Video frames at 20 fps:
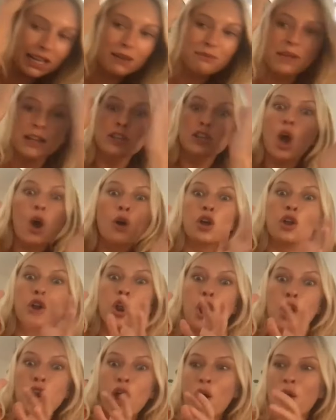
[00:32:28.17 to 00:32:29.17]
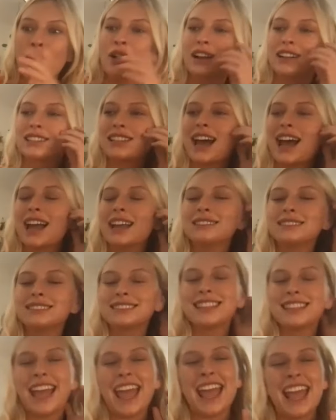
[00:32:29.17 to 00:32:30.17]
I'm like, no, no, no, no, no. Because I,
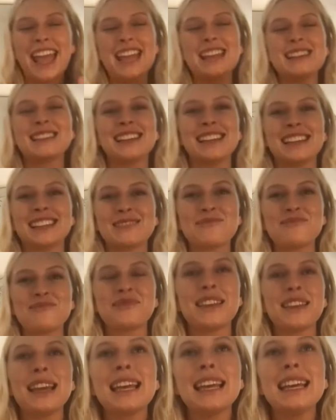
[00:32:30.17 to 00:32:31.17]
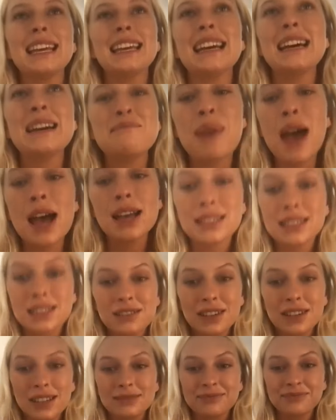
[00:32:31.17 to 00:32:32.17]
I hate like
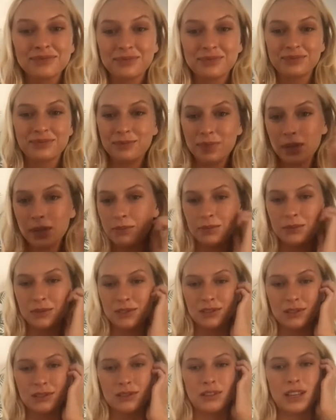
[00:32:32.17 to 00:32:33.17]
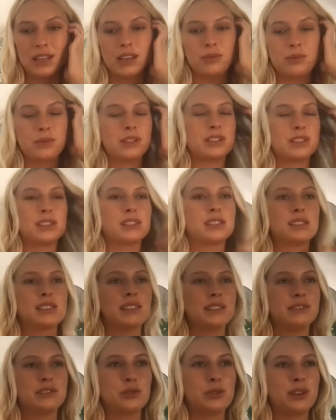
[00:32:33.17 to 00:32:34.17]
pestering people, like when they're just
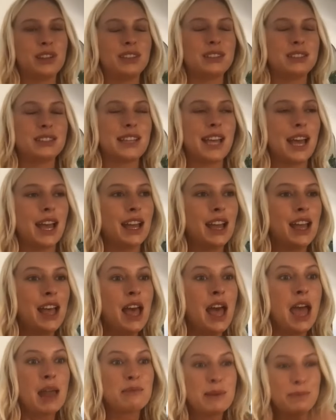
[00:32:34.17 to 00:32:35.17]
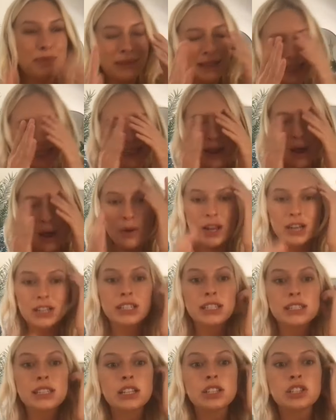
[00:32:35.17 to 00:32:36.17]
enjoying their day. I'm like, please no. And
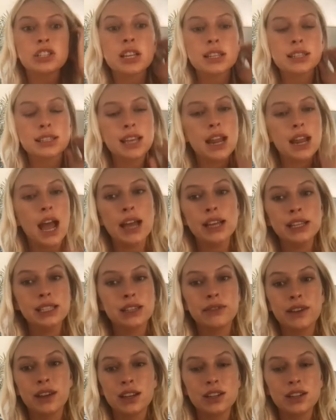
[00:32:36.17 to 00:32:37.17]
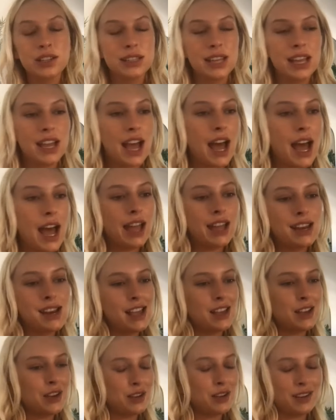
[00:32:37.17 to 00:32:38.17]
she's like, just say hi, Savannah. Just say hi. And I
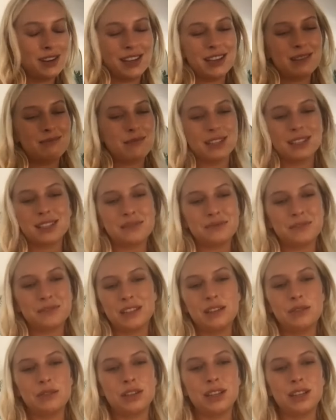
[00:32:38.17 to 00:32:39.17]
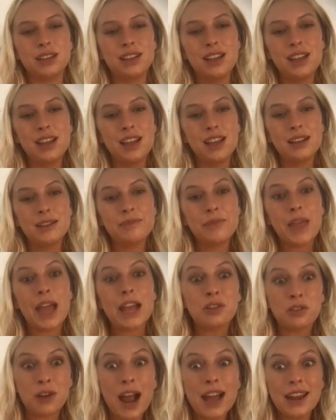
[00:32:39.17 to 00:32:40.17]
couldn't get myself to do it. I
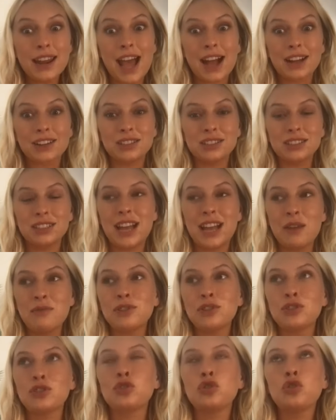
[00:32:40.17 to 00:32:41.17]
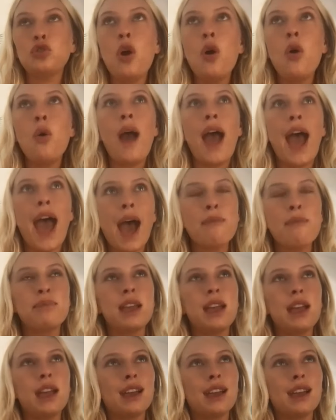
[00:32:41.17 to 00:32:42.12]
cried actually. I was so happy.